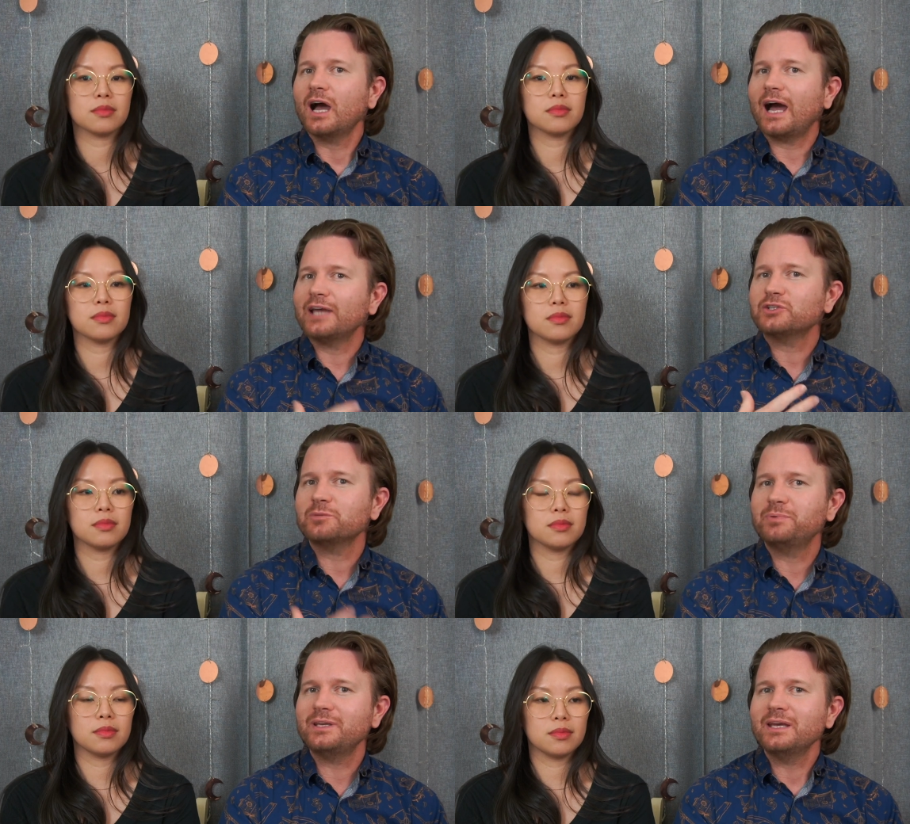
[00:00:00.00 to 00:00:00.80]
Speaker 1: I
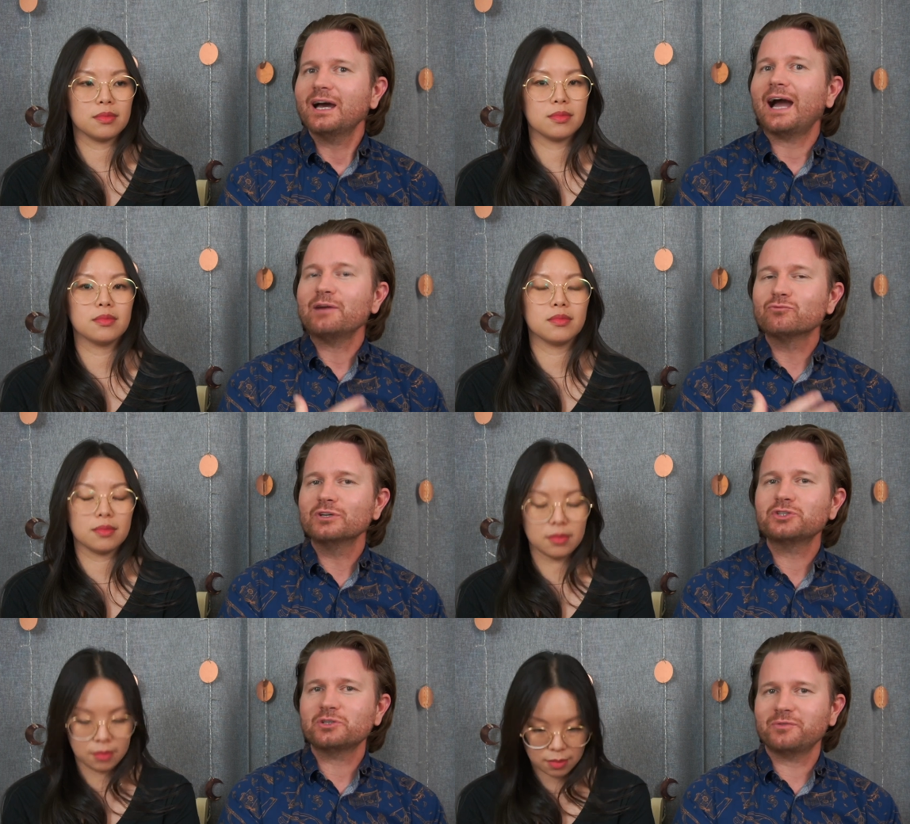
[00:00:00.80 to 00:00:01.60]
should be, I
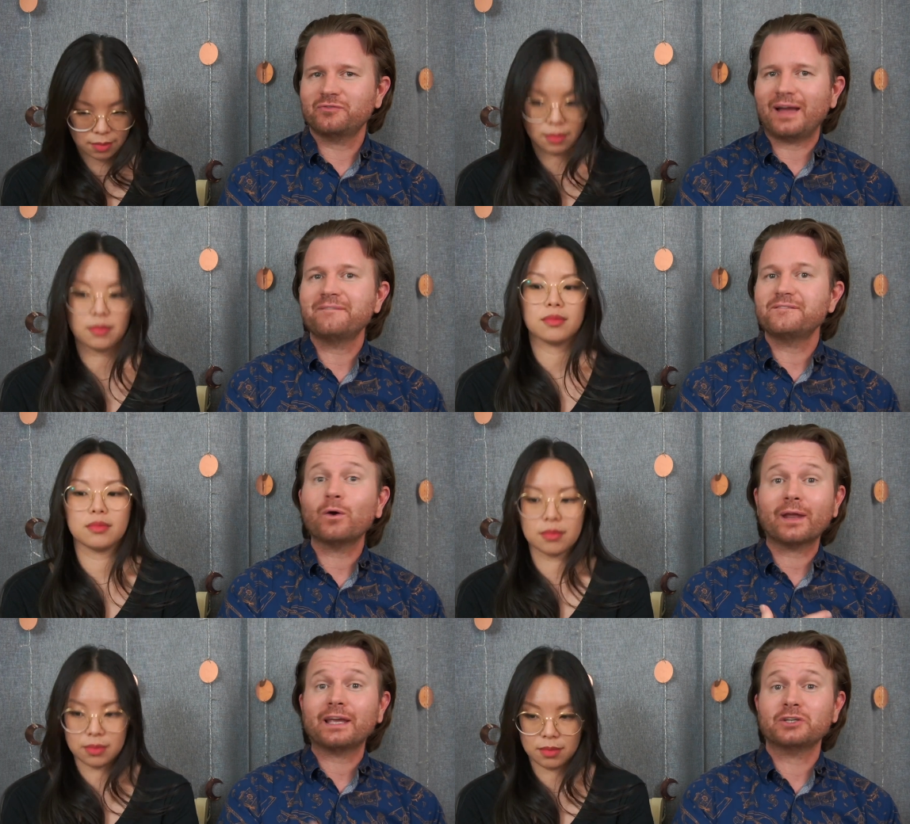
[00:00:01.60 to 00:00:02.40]
really should, I
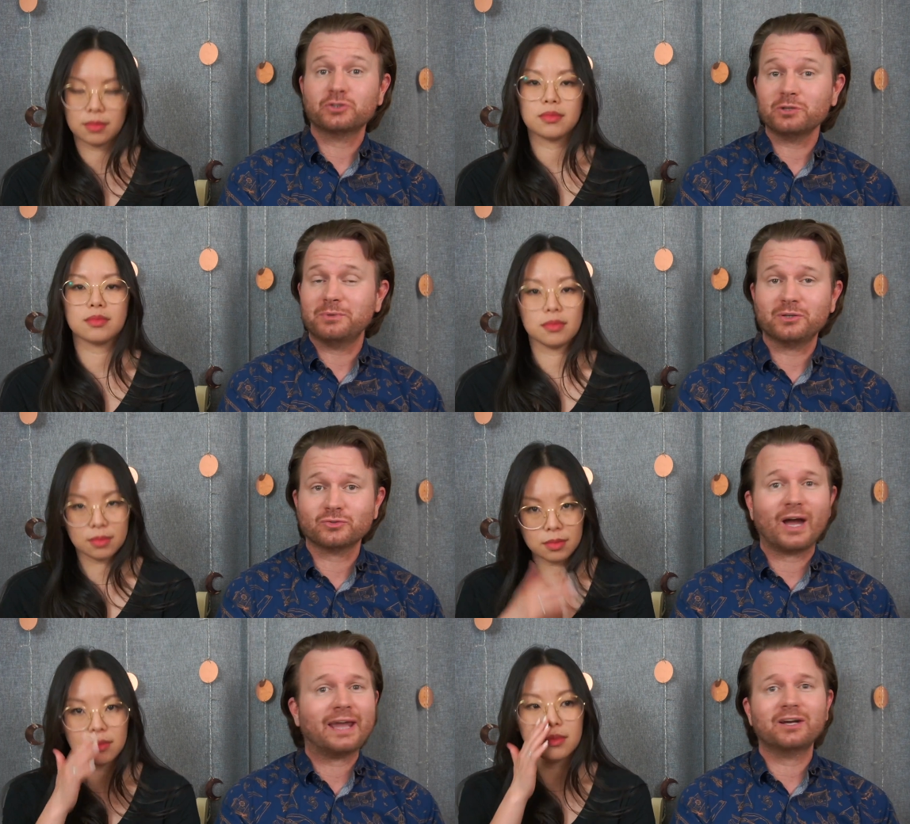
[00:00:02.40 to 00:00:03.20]
felt like I should be
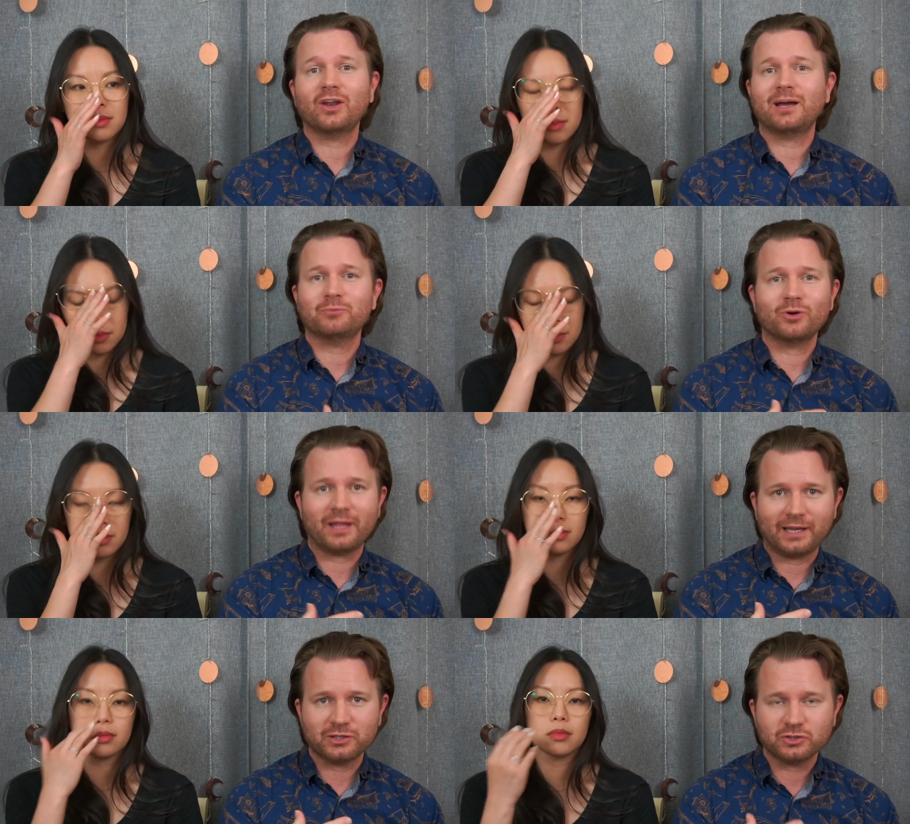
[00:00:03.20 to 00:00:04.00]
crying a lot more,
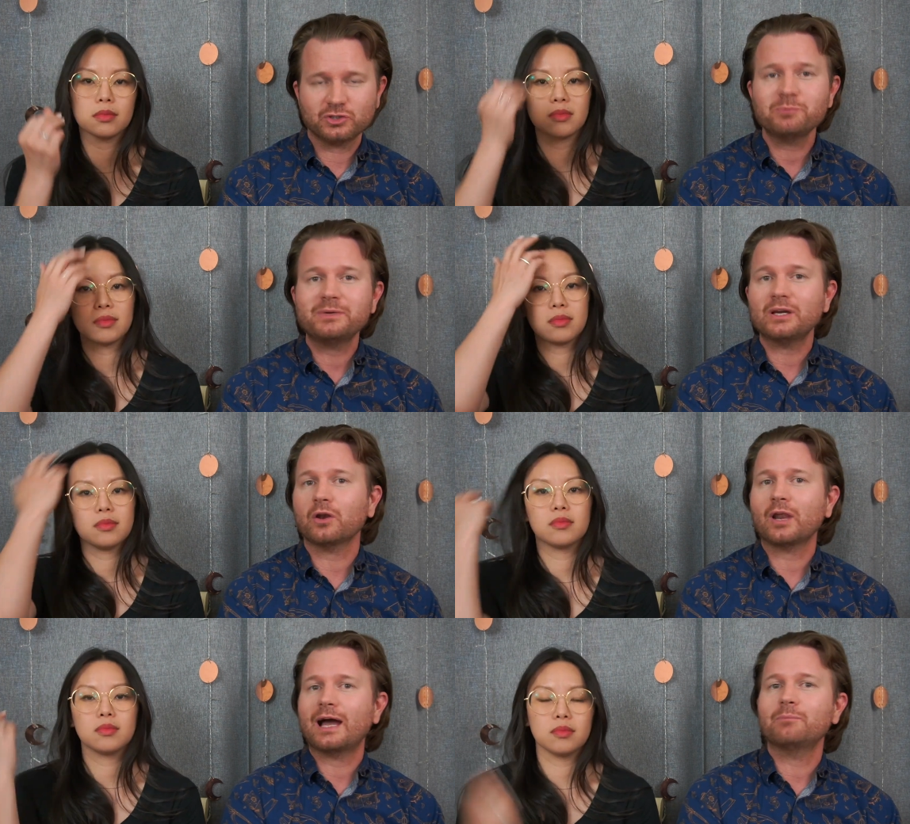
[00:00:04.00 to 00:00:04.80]
like I should be a
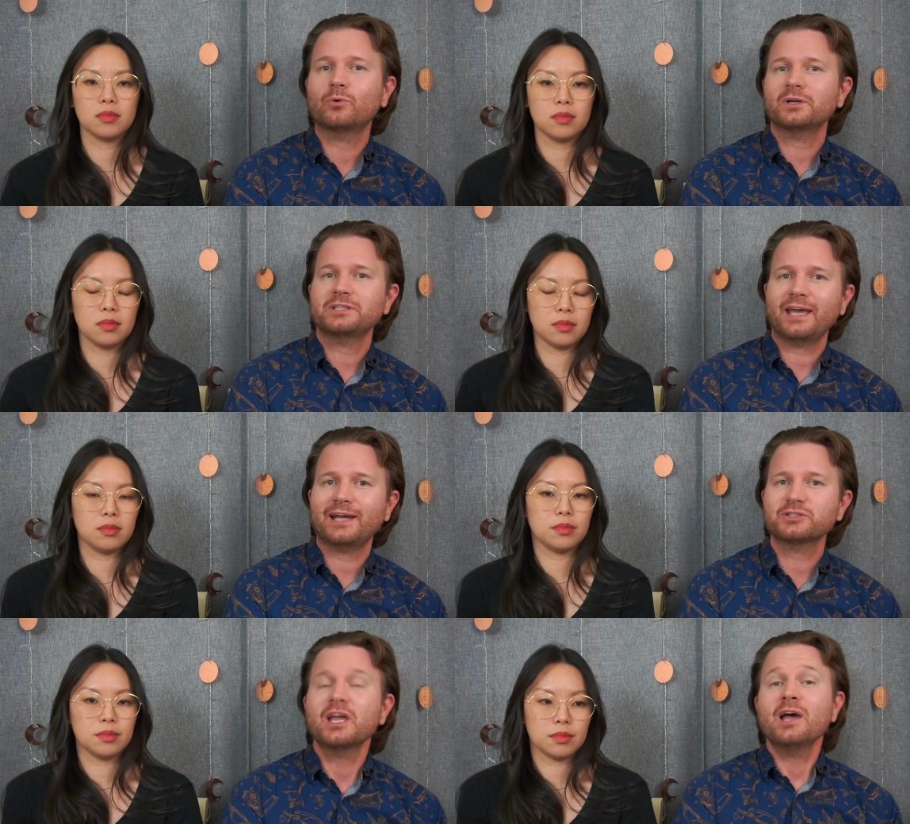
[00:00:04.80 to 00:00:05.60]
lot more
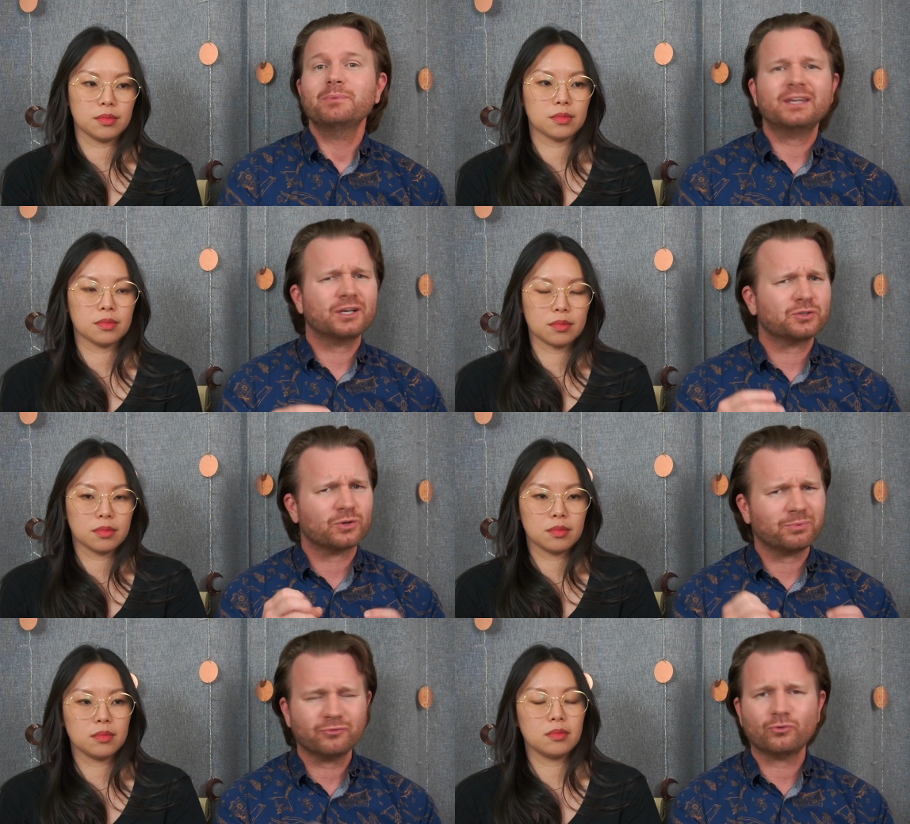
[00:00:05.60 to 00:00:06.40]
attached because
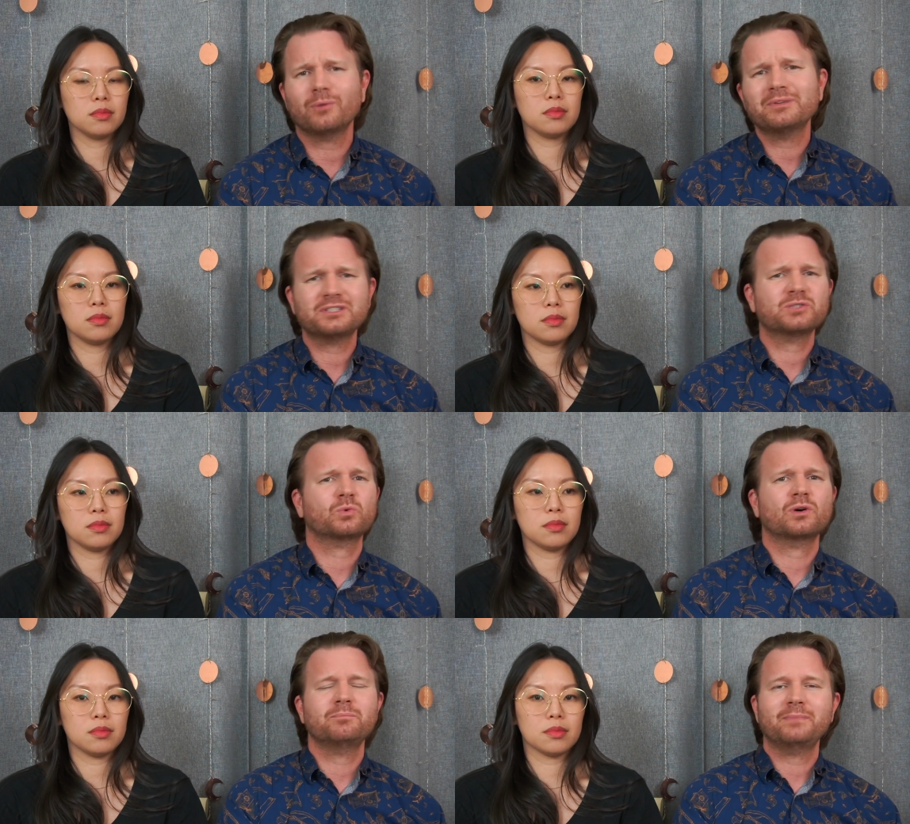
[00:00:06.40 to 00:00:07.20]
her performances
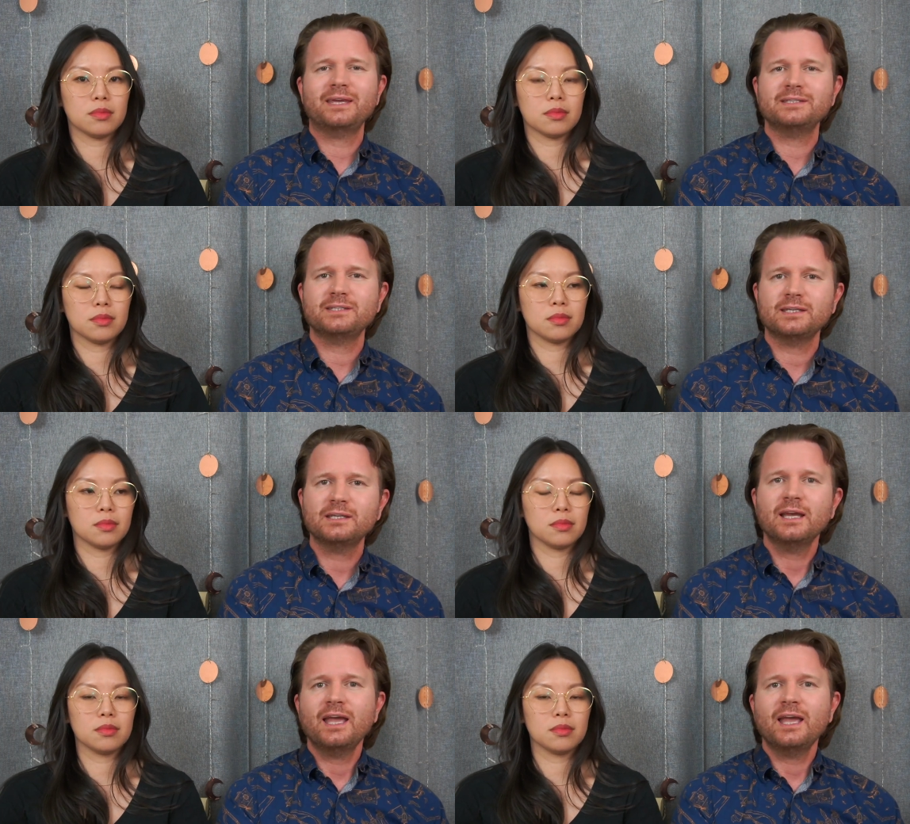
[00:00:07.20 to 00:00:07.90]
were amazing.